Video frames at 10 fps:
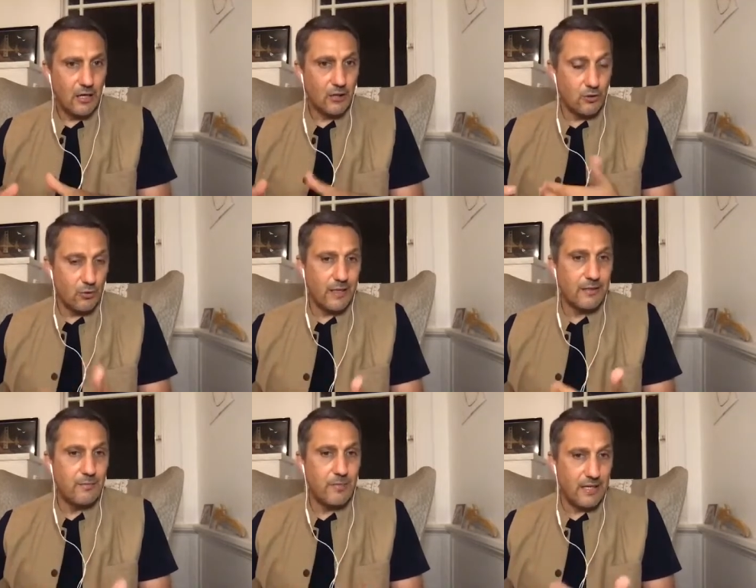to
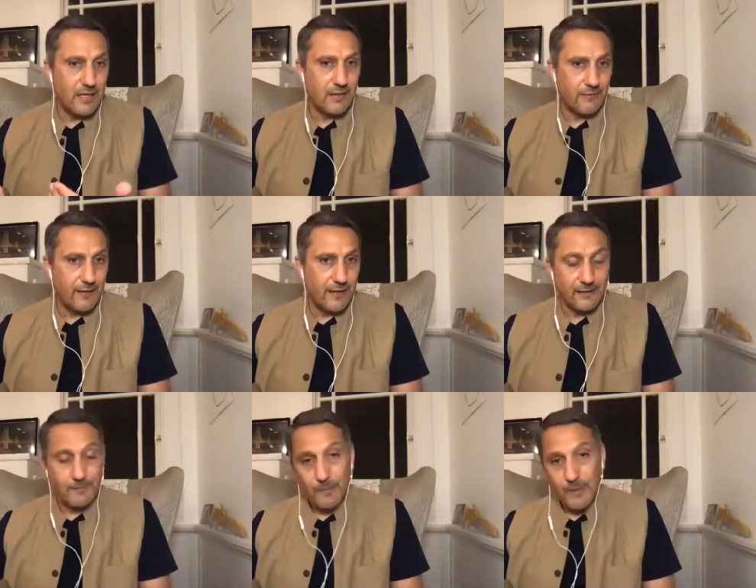it being the
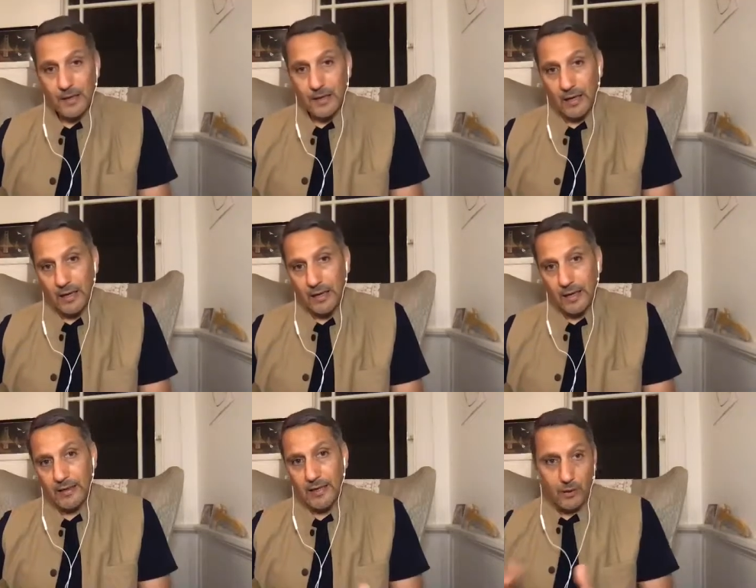fact.
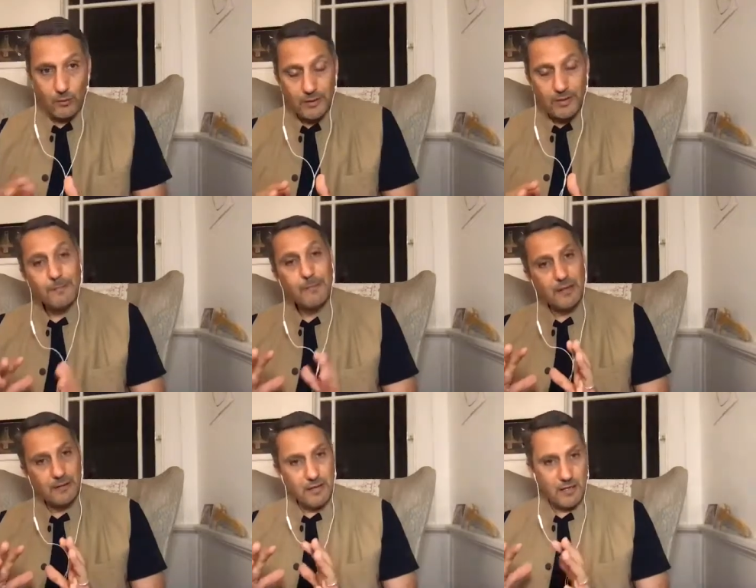Now,
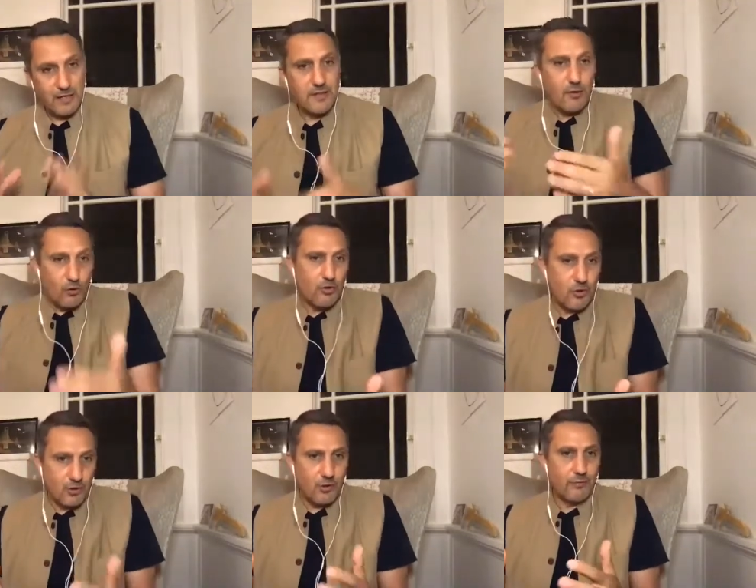there is a
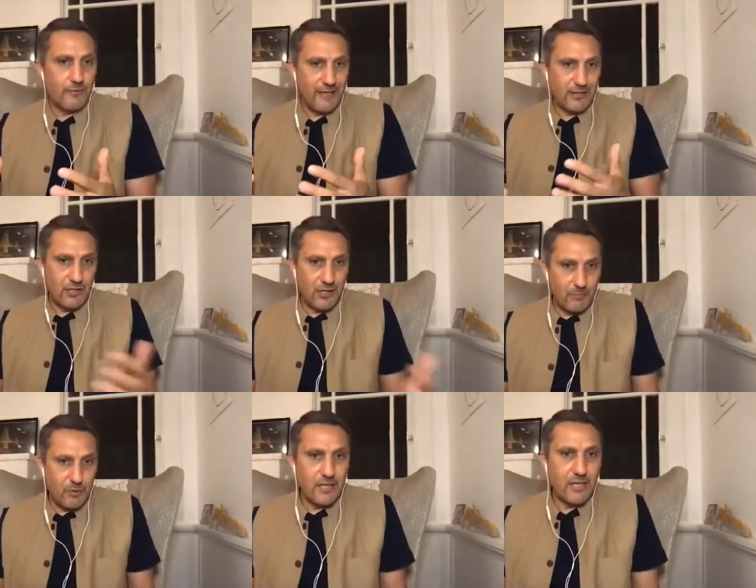notion of actually
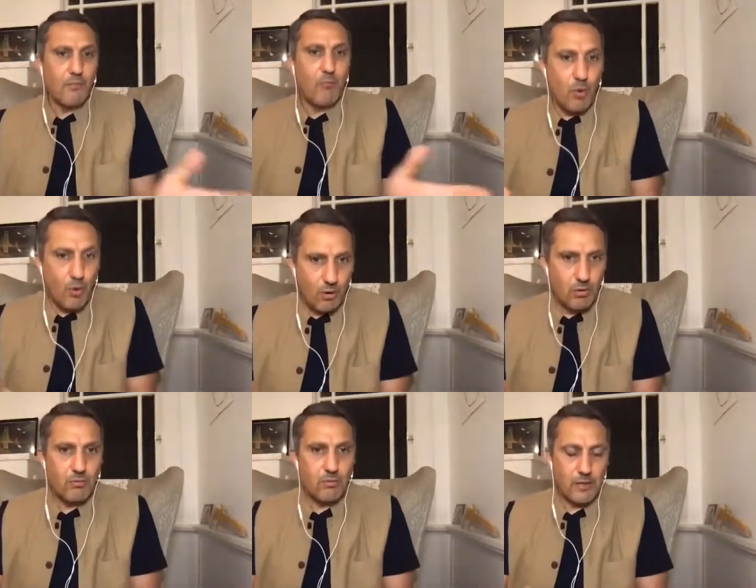bringing
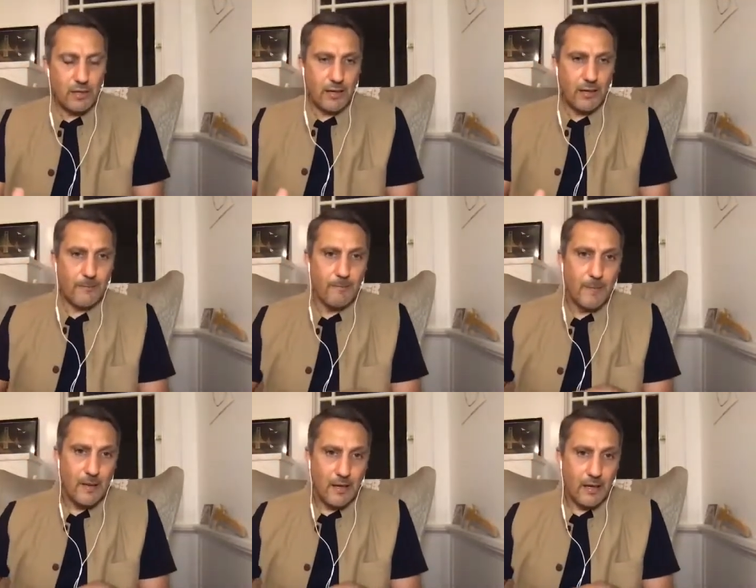more
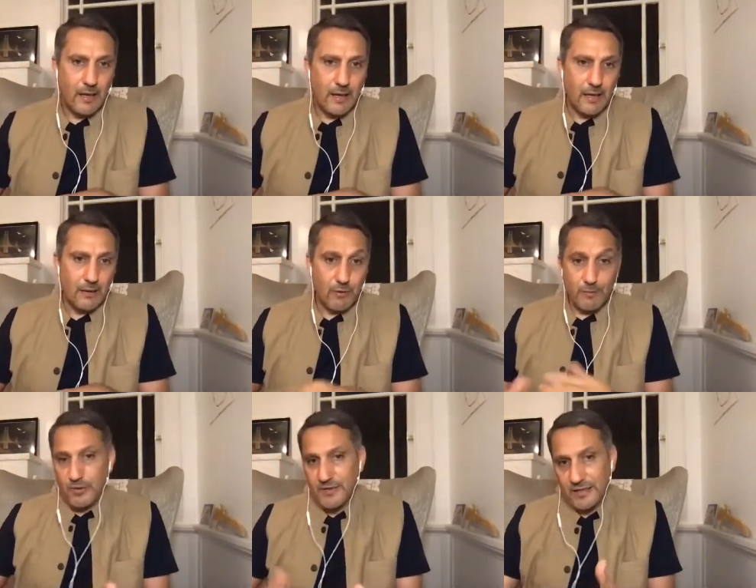
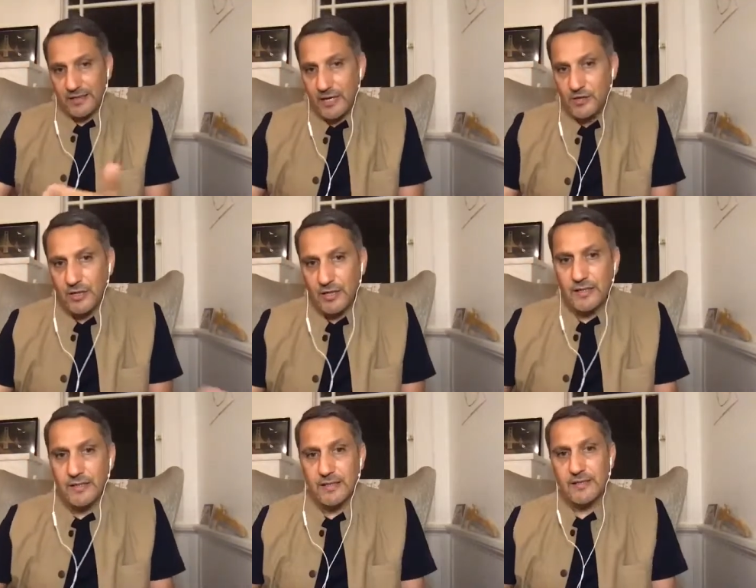representation
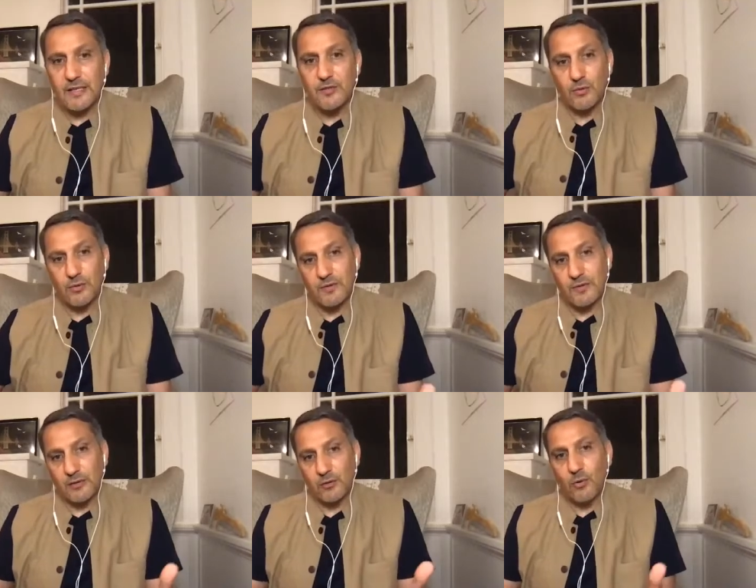in this sense. So it's
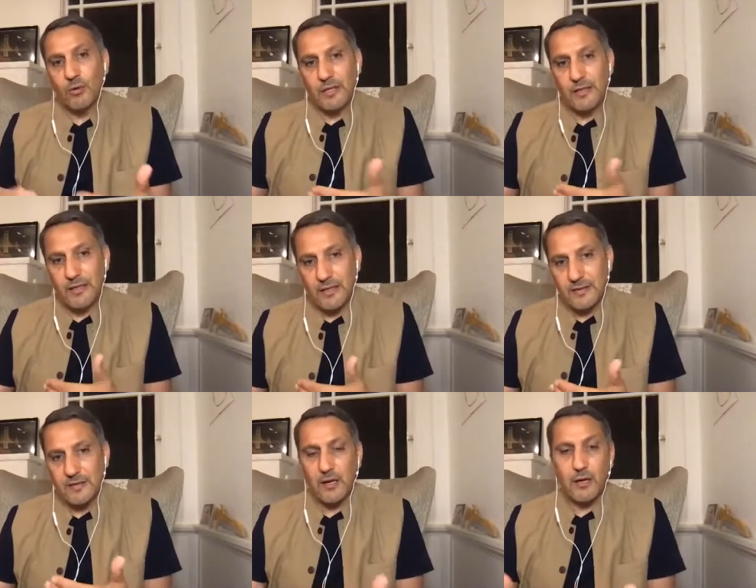not only the
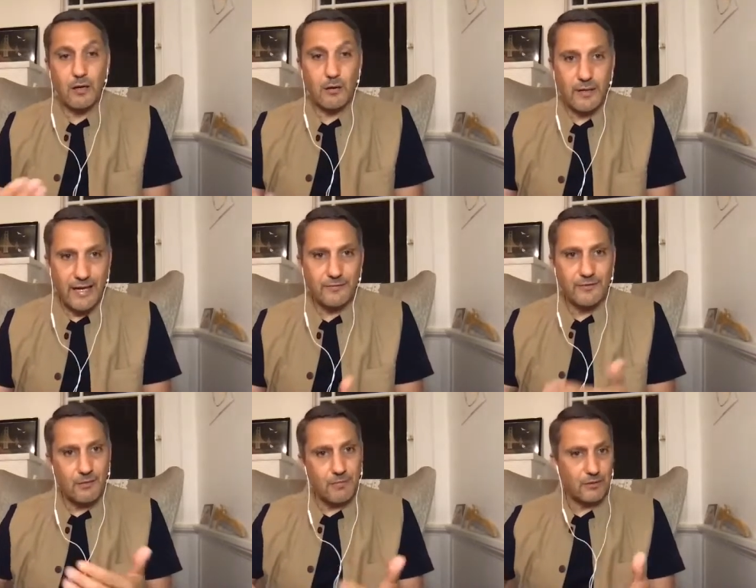singular
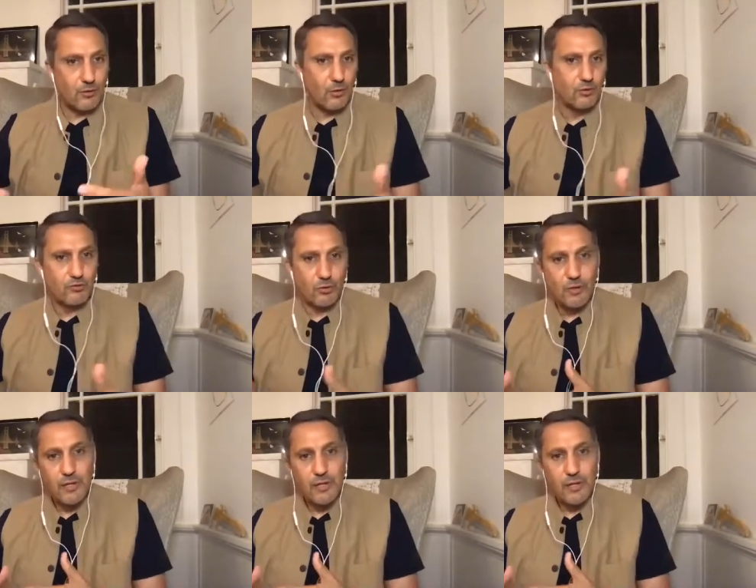laughter, but also